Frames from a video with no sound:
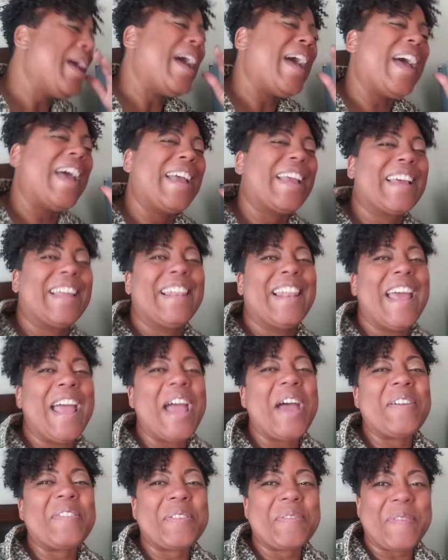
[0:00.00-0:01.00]
I can
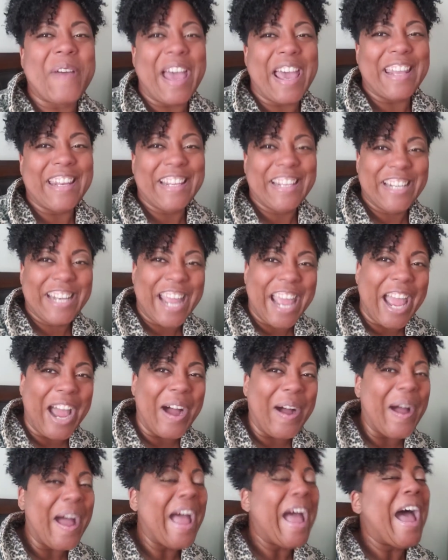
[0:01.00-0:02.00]
laugh about it
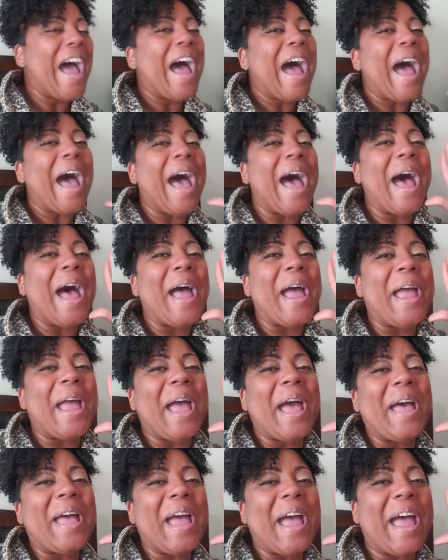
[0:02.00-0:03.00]
now. I
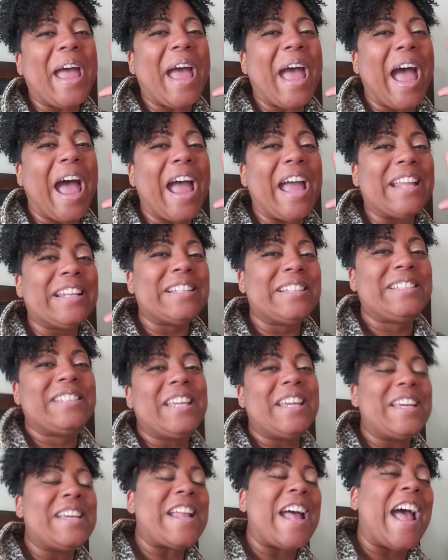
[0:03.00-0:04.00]
I
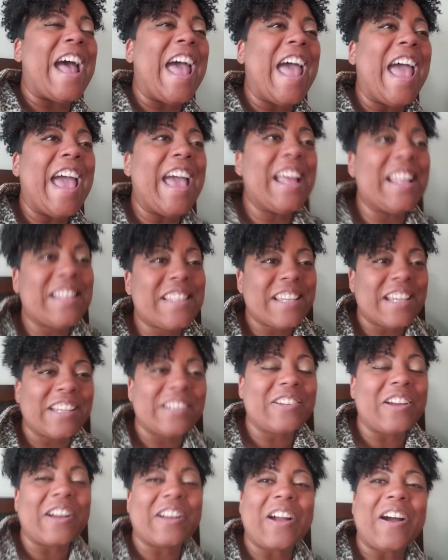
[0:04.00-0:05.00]
did. I had
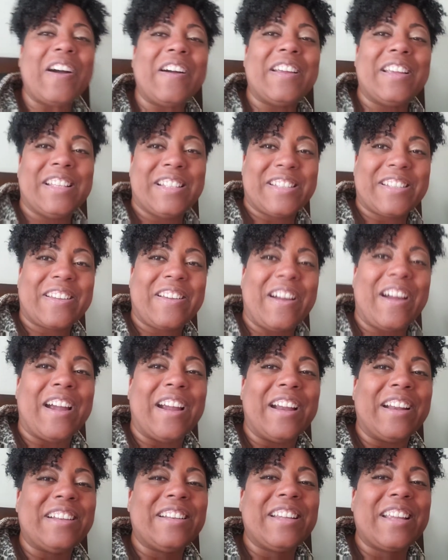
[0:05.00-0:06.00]
Tylenol. I called
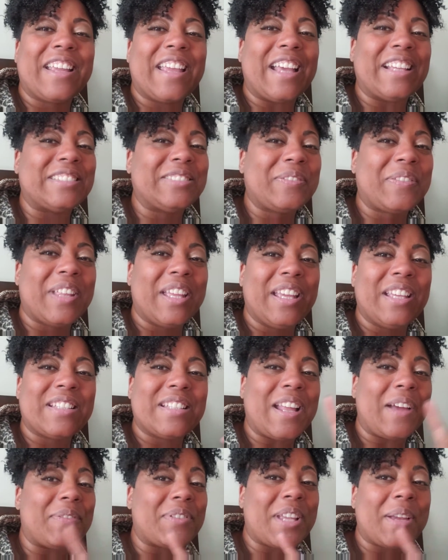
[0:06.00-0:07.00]
Instacart and got some things.
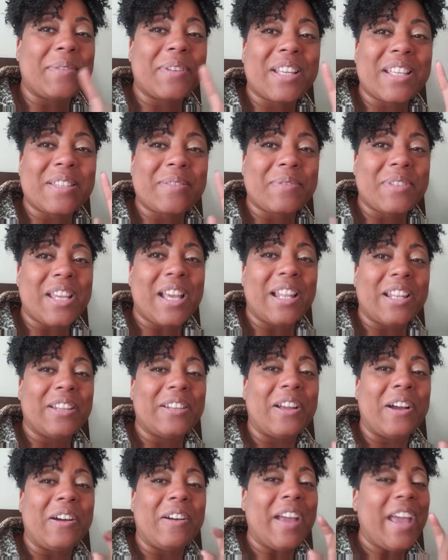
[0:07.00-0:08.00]
And I was able to get some
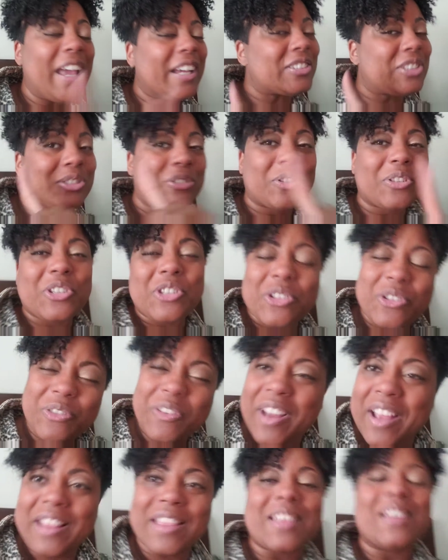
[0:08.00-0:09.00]
Tylenol, extra
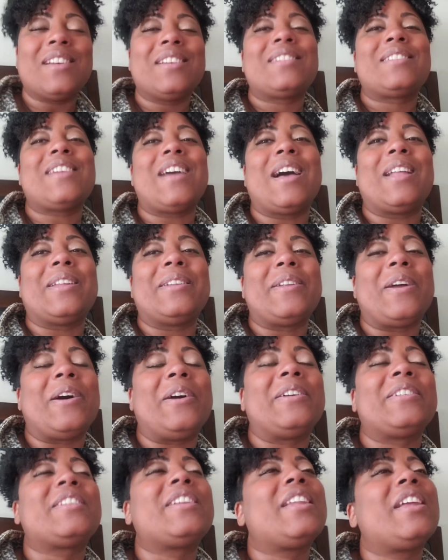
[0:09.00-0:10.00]
strength
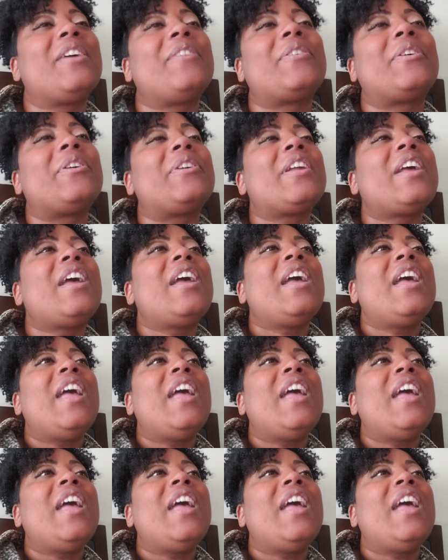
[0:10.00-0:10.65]
Tylenol delivered.